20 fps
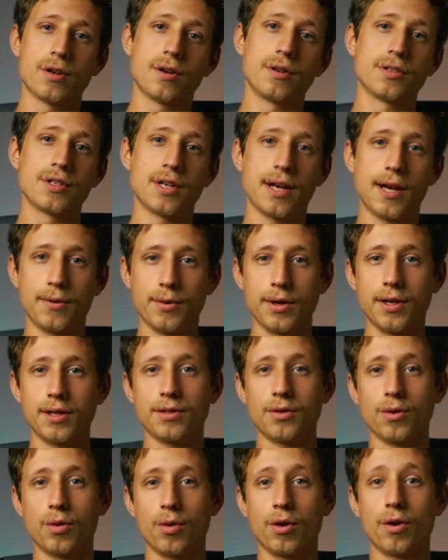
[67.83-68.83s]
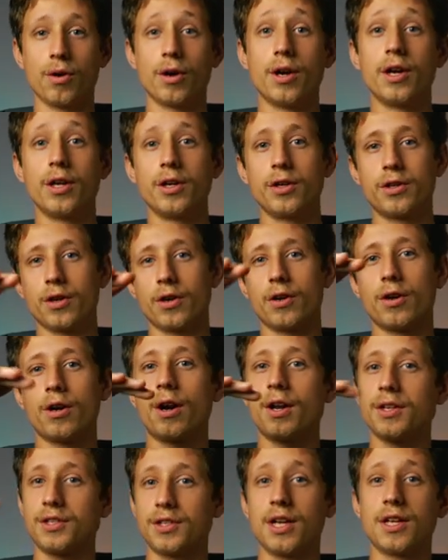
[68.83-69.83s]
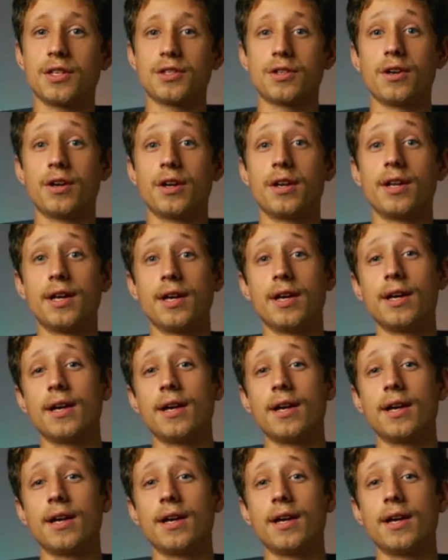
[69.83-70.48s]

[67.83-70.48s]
turns sideways, or you turn it on, it stays good